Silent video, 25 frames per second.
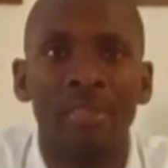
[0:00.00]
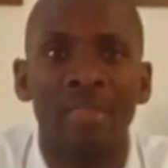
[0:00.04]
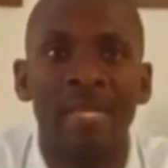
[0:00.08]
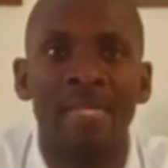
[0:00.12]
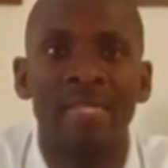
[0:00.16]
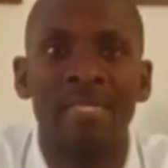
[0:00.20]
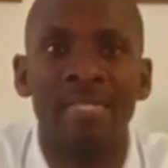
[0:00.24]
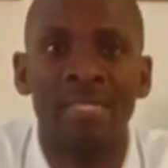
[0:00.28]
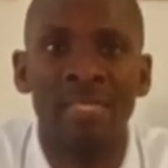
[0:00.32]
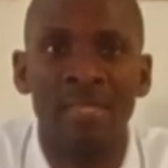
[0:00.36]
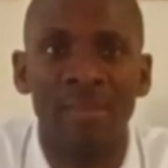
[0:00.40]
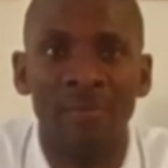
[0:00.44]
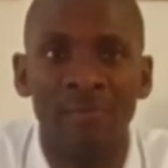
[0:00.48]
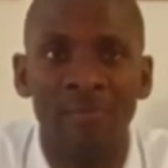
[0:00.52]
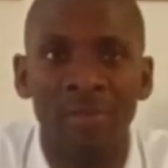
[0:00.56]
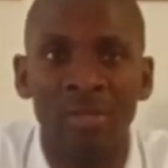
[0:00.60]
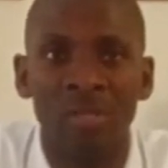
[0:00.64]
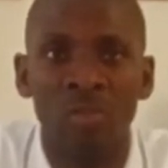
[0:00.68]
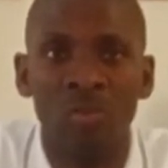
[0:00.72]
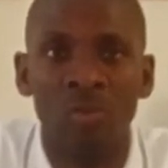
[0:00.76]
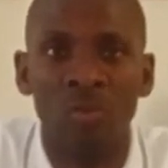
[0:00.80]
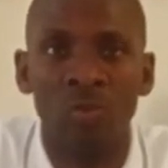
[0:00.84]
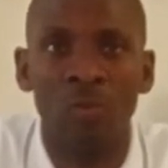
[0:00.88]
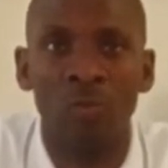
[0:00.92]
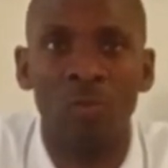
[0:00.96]
that is given
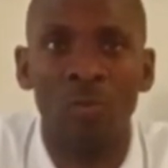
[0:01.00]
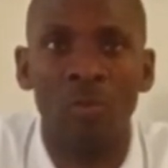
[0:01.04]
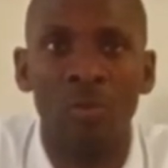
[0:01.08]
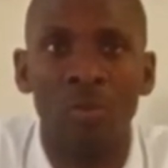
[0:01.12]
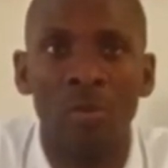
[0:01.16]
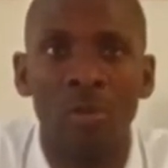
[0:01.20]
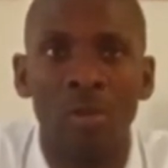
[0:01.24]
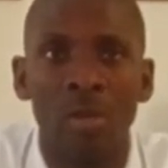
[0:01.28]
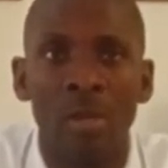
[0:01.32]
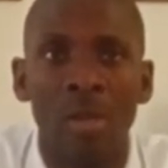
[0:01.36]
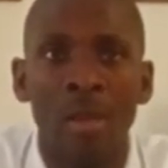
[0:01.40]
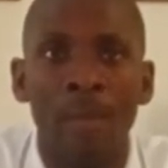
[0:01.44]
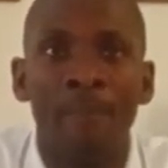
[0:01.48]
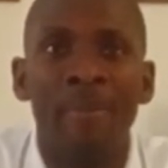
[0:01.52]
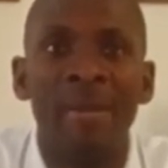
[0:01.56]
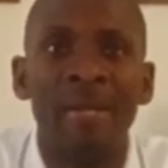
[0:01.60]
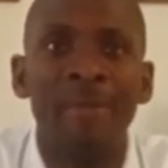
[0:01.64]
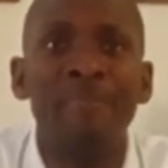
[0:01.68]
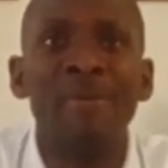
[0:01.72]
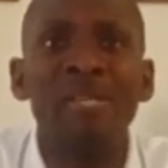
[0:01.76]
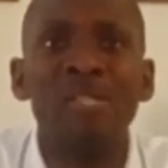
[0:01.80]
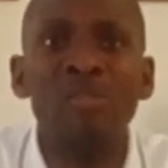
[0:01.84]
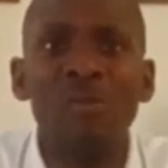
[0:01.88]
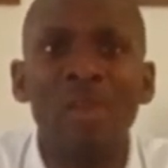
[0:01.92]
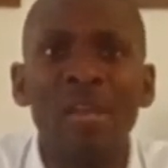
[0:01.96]
to you.
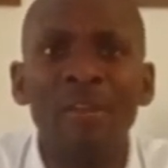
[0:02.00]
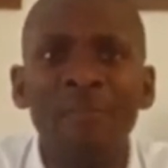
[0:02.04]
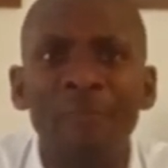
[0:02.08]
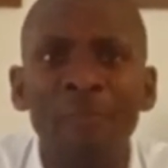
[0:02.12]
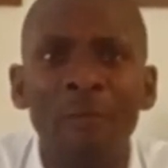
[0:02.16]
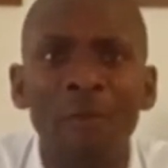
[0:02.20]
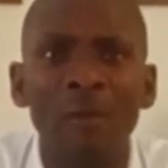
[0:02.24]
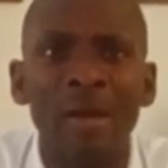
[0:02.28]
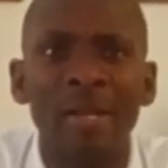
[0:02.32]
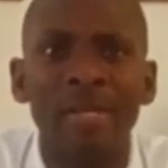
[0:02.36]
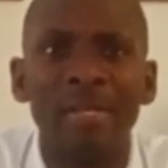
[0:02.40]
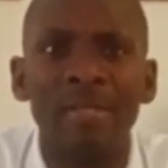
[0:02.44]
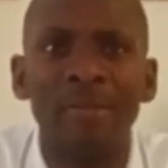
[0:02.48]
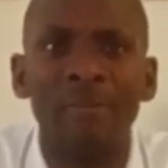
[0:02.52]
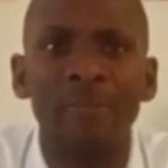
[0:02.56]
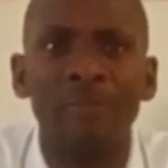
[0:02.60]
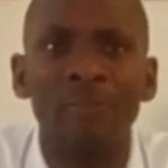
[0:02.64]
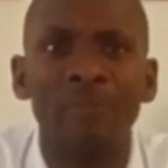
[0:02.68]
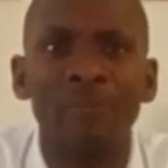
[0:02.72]
But be straightforward.